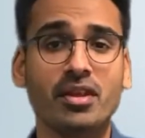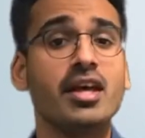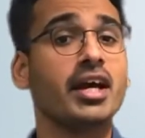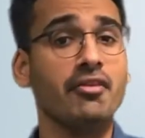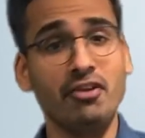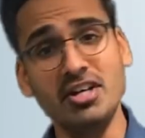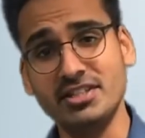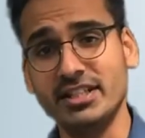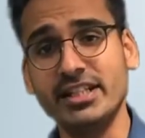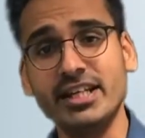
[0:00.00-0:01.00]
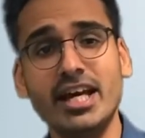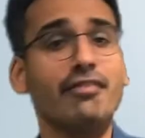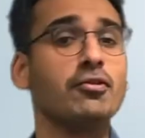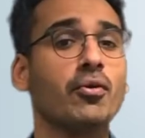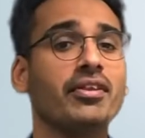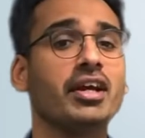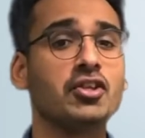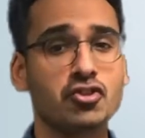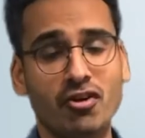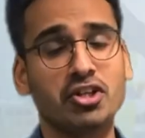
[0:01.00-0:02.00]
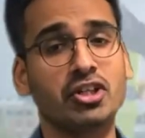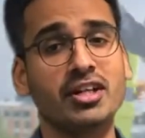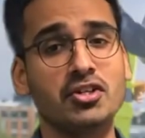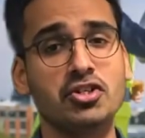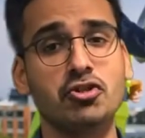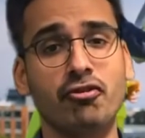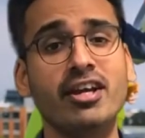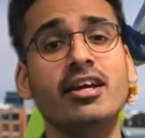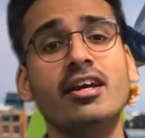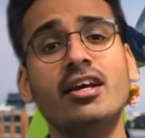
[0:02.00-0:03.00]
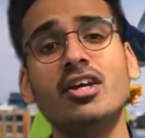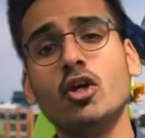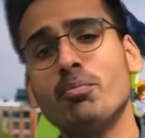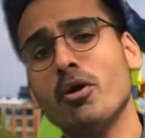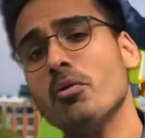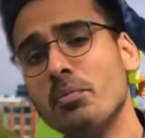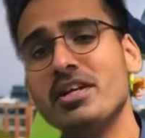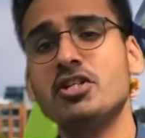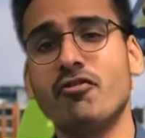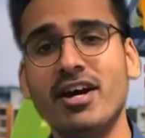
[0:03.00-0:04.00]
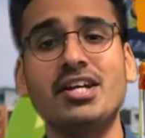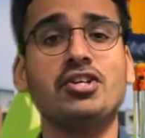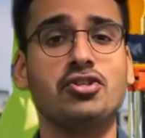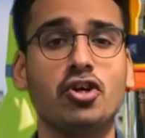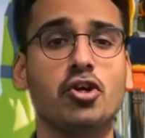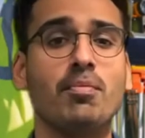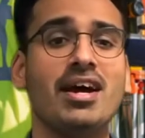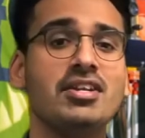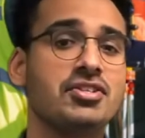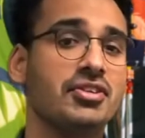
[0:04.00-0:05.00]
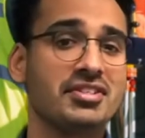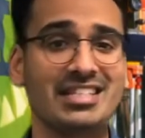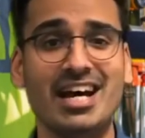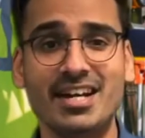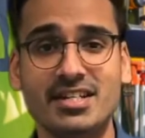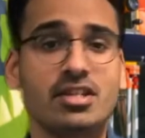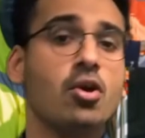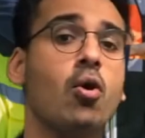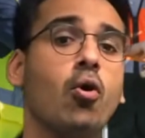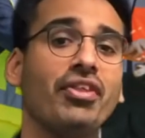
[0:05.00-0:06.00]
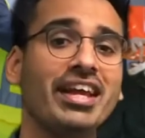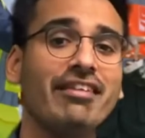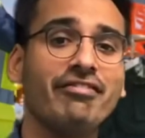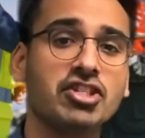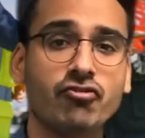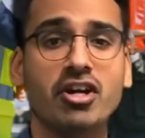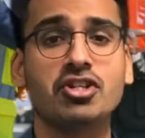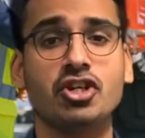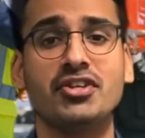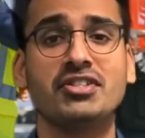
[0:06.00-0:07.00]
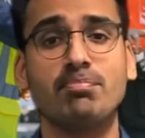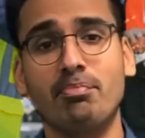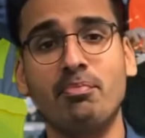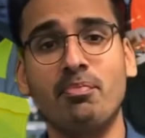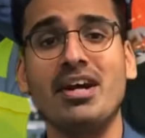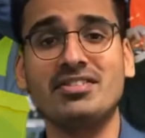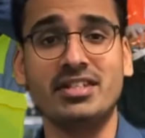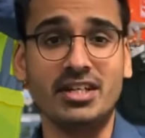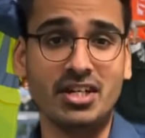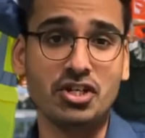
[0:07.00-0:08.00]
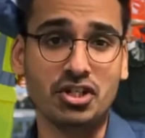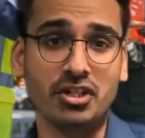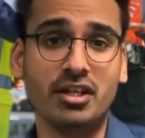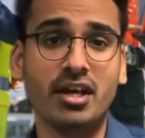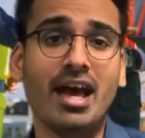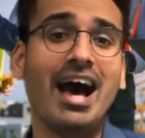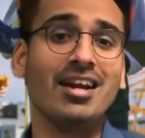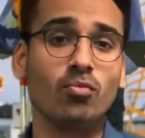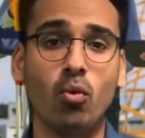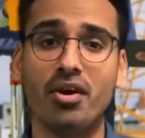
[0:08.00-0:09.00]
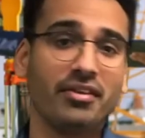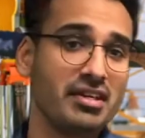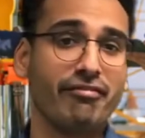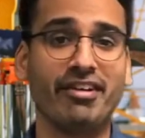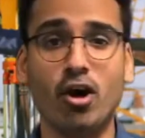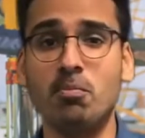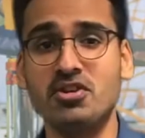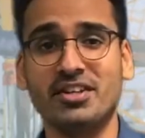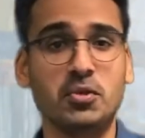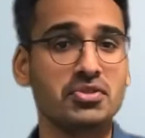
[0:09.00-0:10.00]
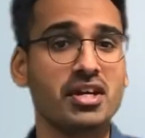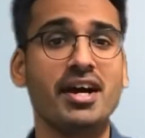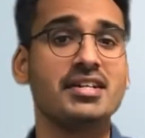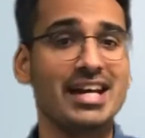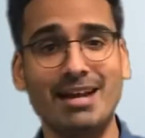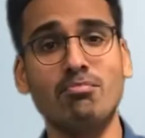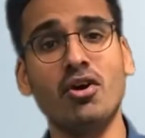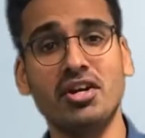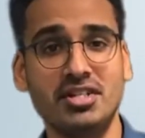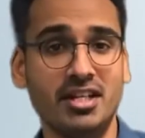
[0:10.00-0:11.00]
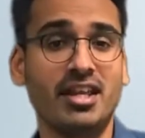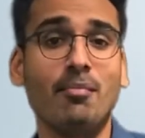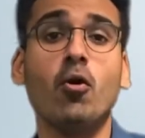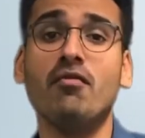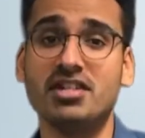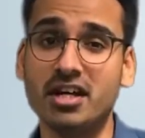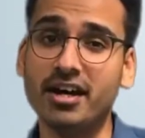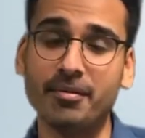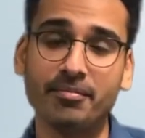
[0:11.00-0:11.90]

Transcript: Conversely, if you're in the construction industry, you're probably trying to document the site or the infrastructure's present condition and what are the different objects on site and monitor them over time.